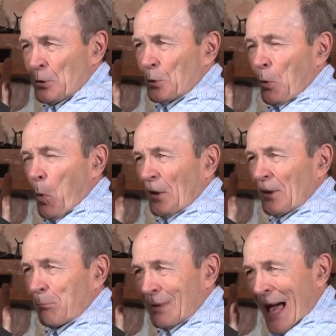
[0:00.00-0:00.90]
You don't want
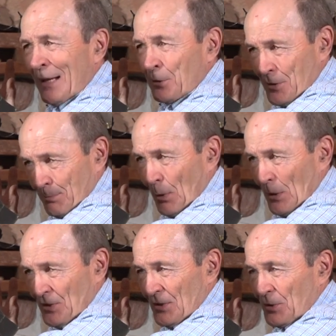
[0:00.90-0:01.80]
the bladder to
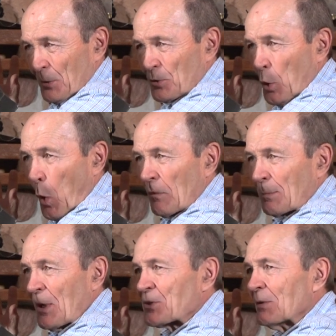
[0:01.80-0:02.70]
burst, so there's an
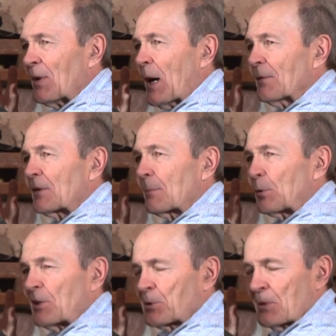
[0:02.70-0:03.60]
overpressure valve. If the
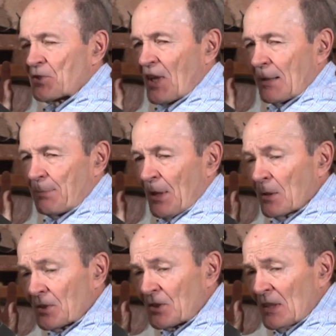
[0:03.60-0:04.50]
pressure inside
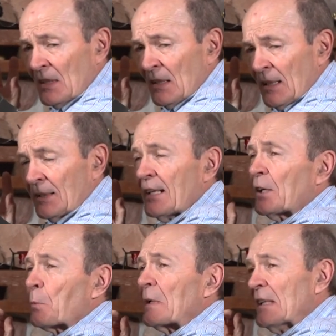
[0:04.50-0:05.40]
builds, then
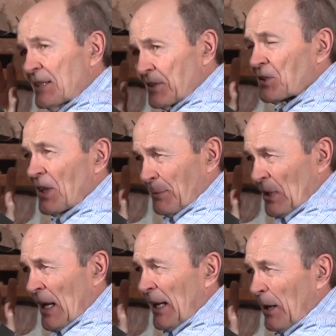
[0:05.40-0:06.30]
it releases some
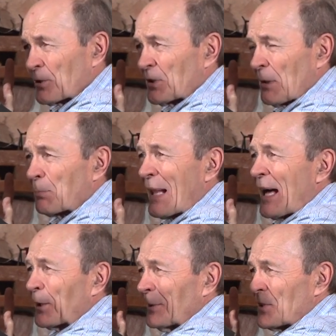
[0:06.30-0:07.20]
of that air so the
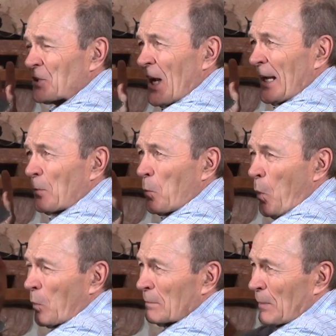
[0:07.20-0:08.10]
bladder inside
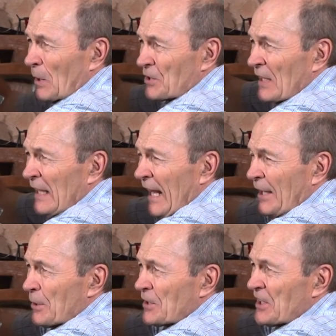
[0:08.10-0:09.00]
won't burst.
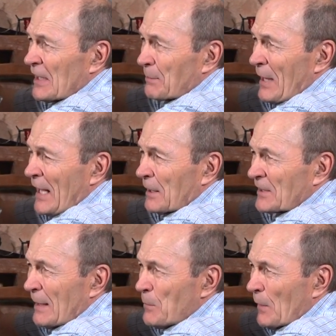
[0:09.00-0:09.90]
And you can see the bladder,
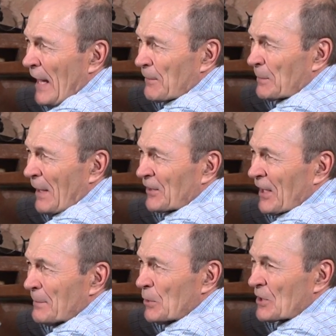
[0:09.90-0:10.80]
as I move that with my
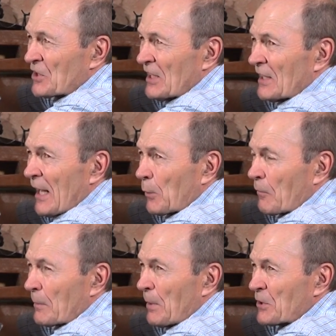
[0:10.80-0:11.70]
thumb, you can see that that
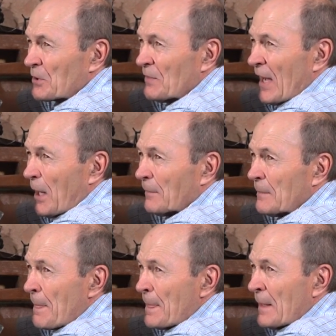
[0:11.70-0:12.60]
overpressure
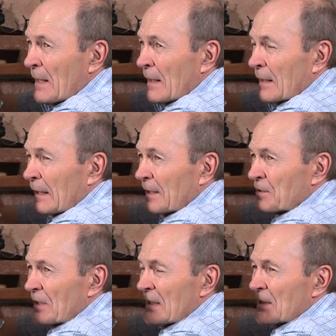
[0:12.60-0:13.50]
valve
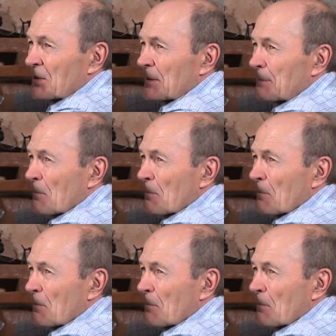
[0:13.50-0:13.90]
is